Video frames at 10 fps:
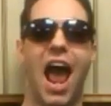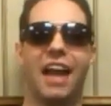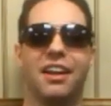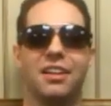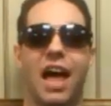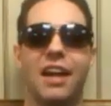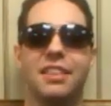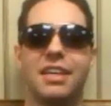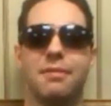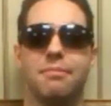And a lot of
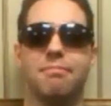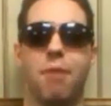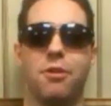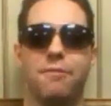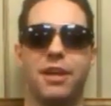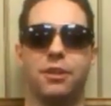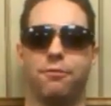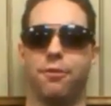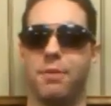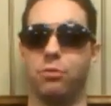the motivation
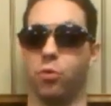for me